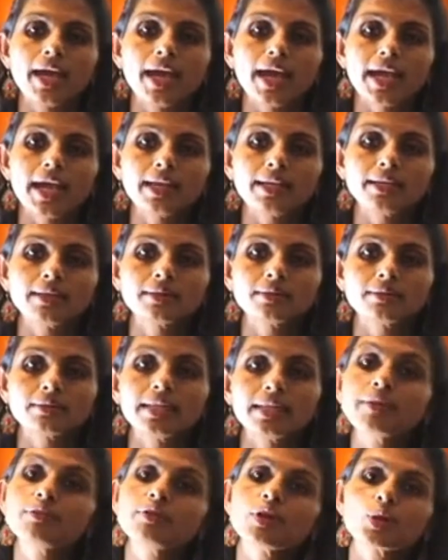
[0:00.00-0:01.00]
and
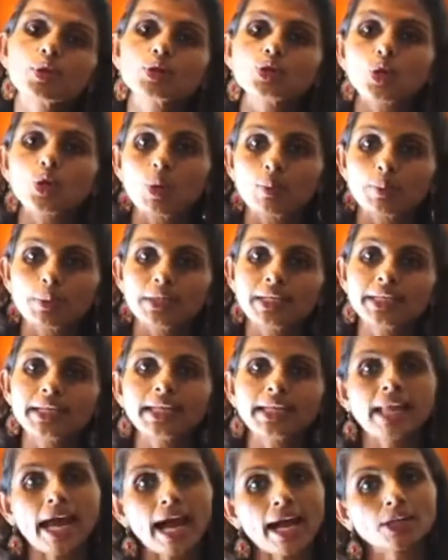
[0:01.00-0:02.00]
then we are going to open it
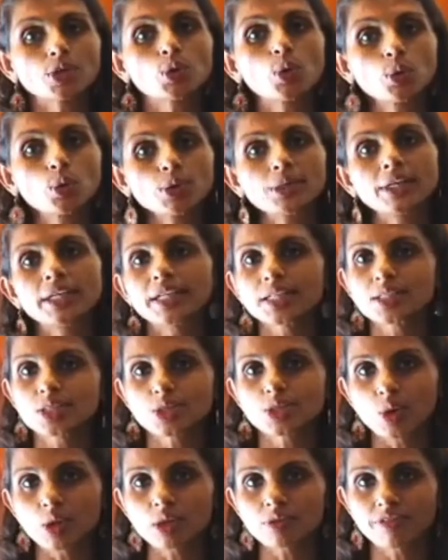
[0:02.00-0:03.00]
and add coconut and
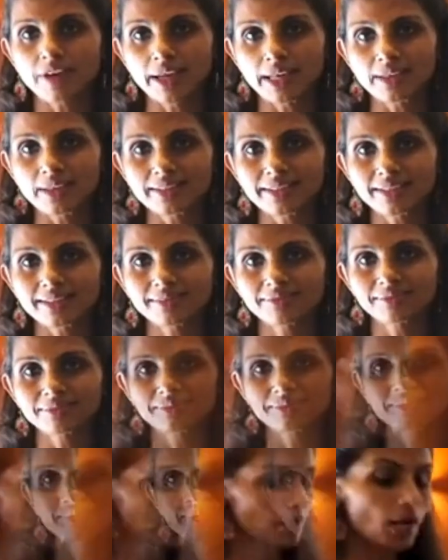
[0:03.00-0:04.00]
salt finally.
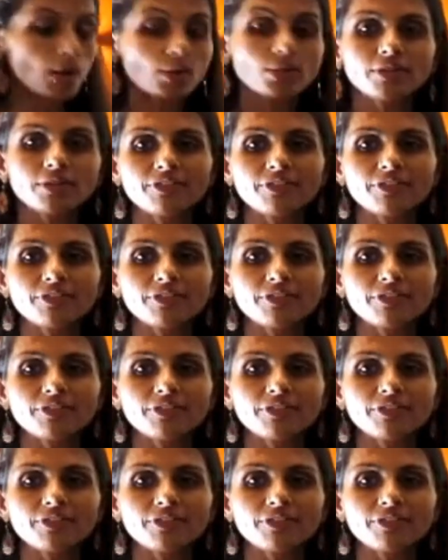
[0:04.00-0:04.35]
So now the